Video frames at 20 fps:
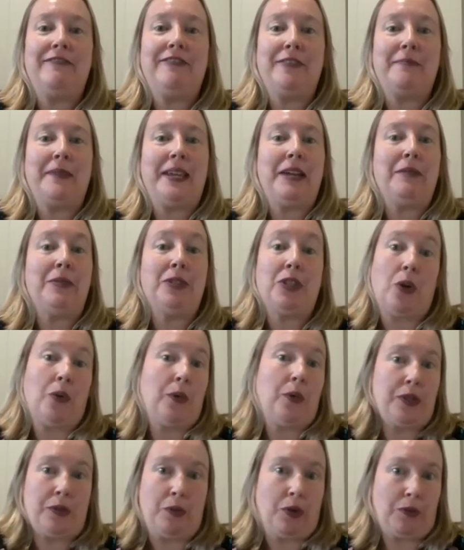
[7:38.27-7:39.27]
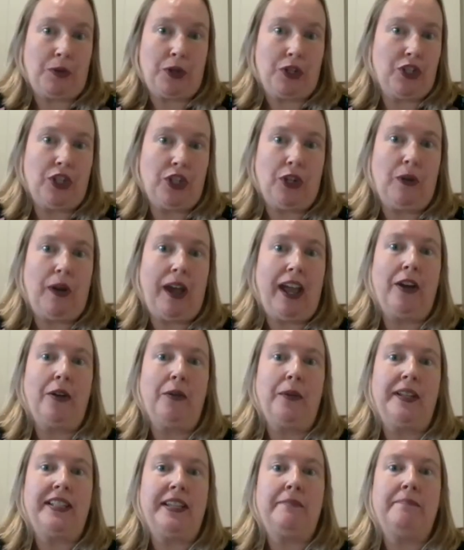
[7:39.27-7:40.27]
For me, it was always World War II. I
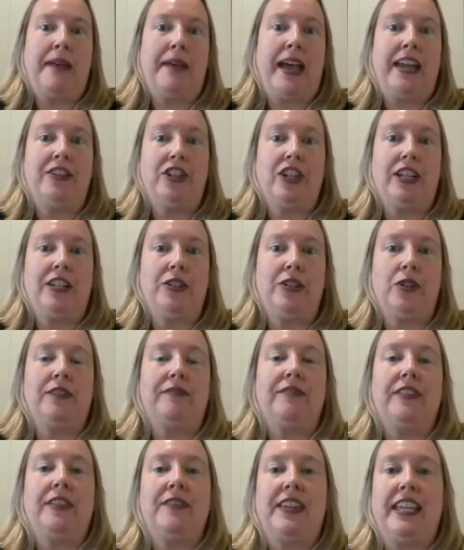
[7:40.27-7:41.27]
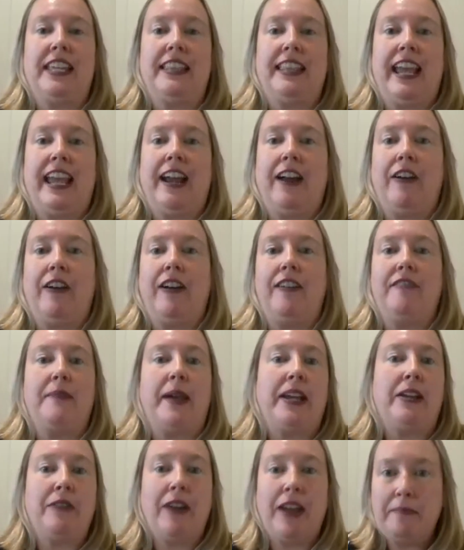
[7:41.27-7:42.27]
always imagined sort of living in the era of
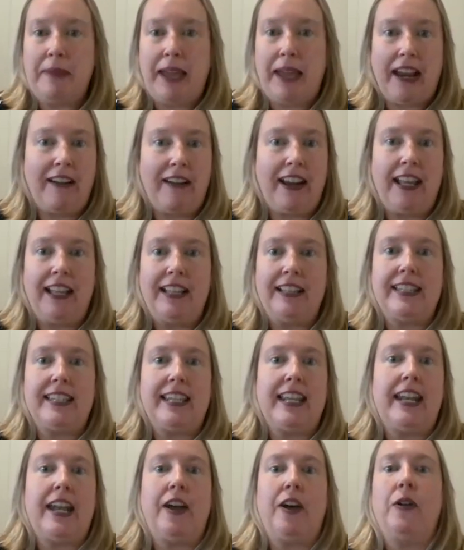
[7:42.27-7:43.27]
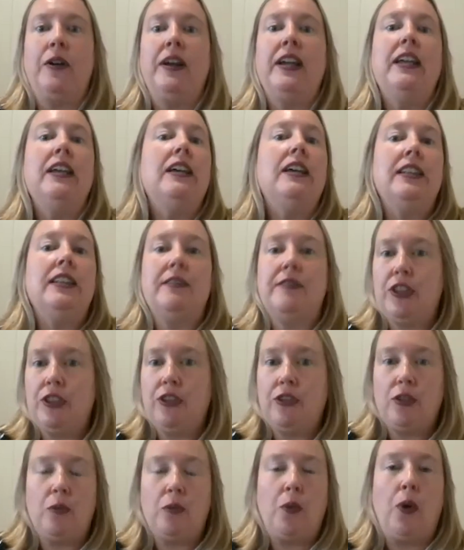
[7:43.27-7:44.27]
my grandparents, you know, living
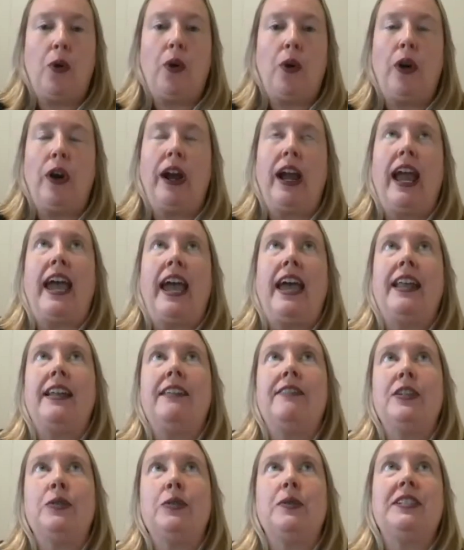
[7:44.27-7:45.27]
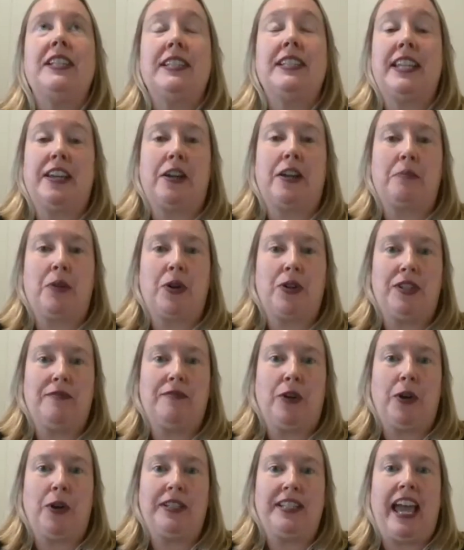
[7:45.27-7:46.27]
through the war. And this was as a young person,
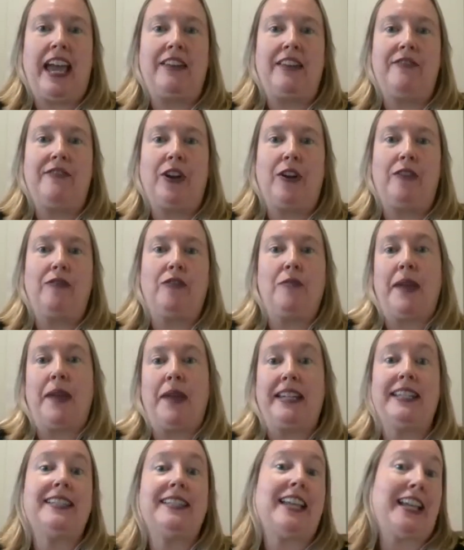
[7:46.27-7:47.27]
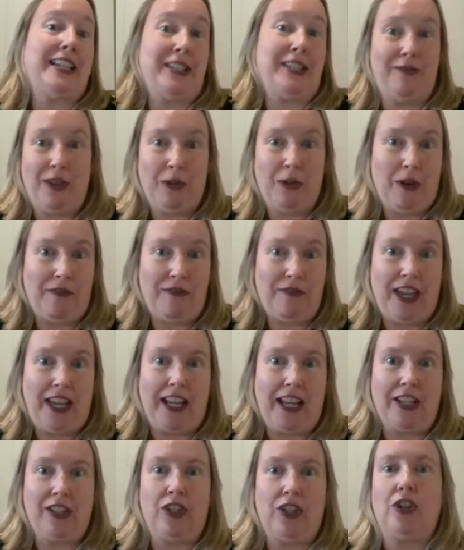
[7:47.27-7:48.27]
of course, I had a very romanticized view of
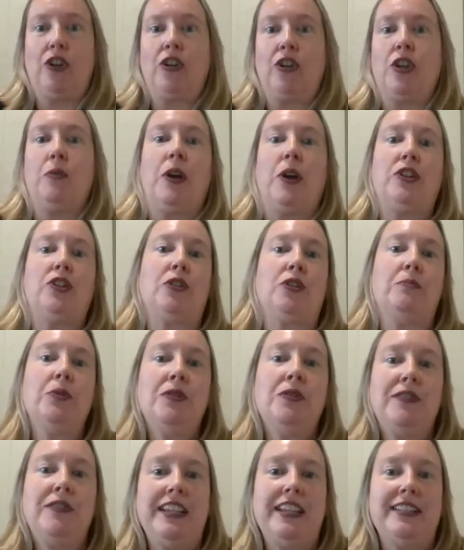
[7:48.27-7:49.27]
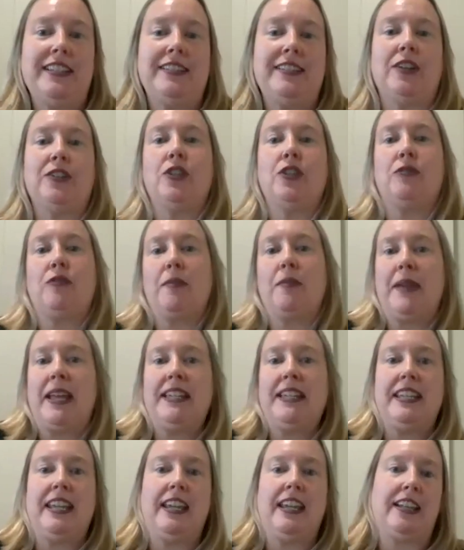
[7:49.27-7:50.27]
it because, you know, you watch old movies, it's also
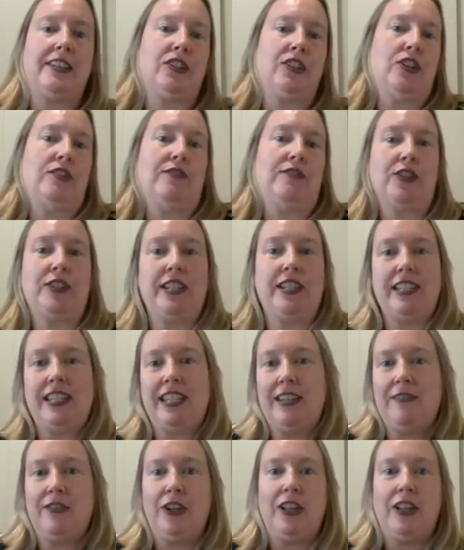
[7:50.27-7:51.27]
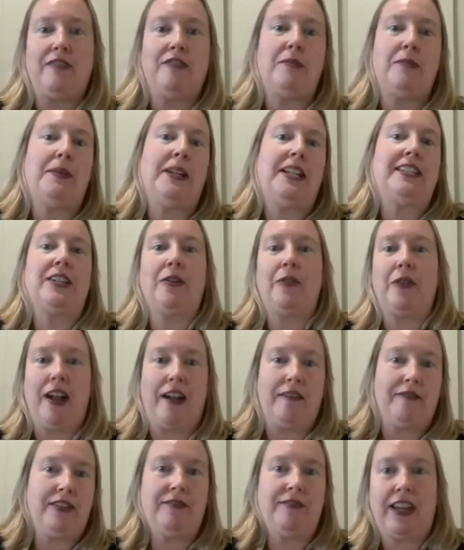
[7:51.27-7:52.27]
romantic, it's good versus evil, everybody's going
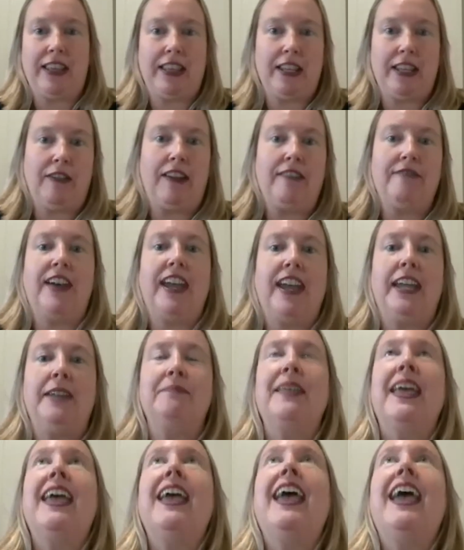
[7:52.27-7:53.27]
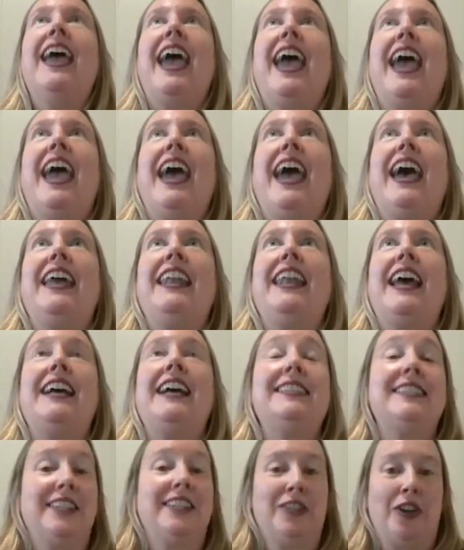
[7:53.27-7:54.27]
off to fight the great fight. And
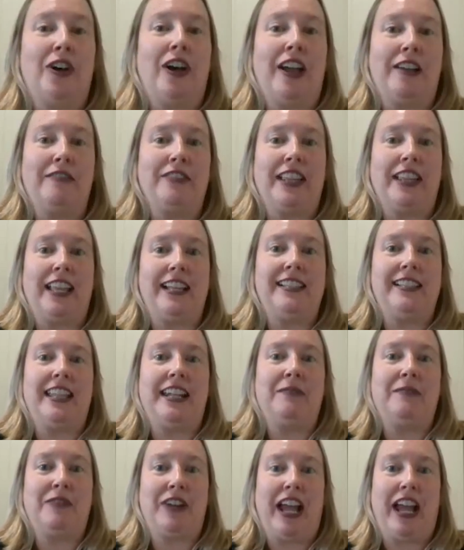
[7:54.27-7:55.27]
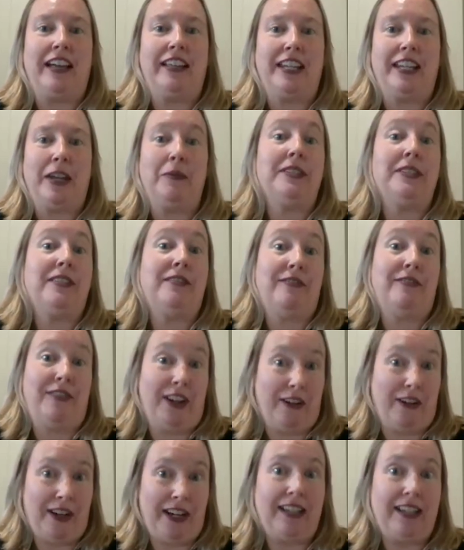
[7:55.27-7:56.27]
as an adult, I realized that in reality, it was a
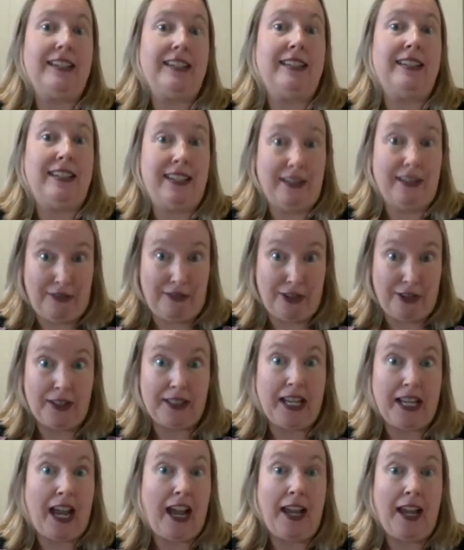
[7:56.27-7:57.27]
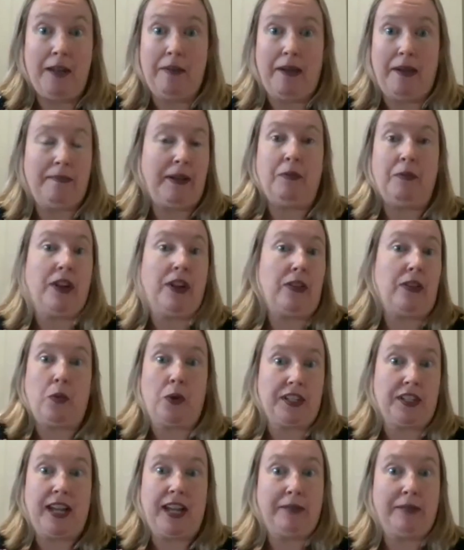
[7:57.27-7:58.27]
very difficult time. I mean, one of the
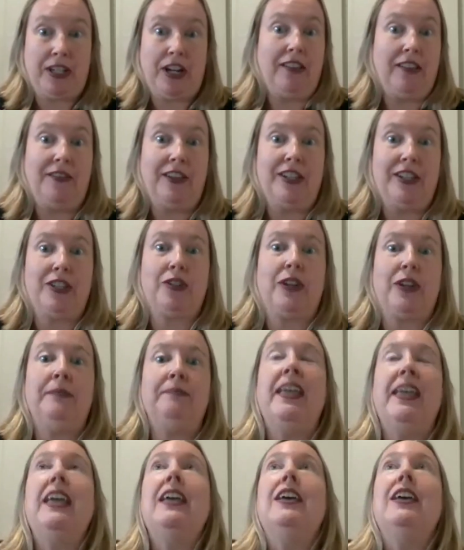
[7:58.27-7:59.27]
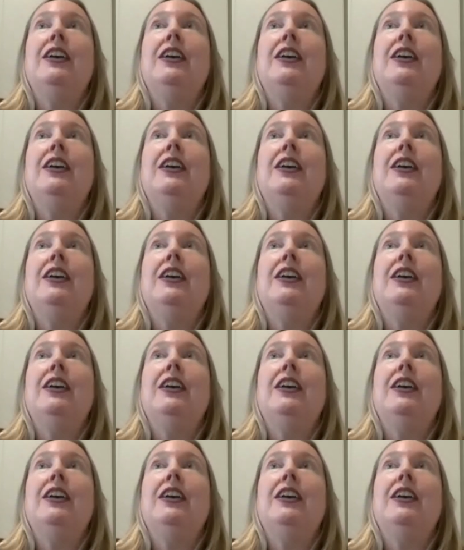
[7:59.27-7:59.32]
worst times in all of history.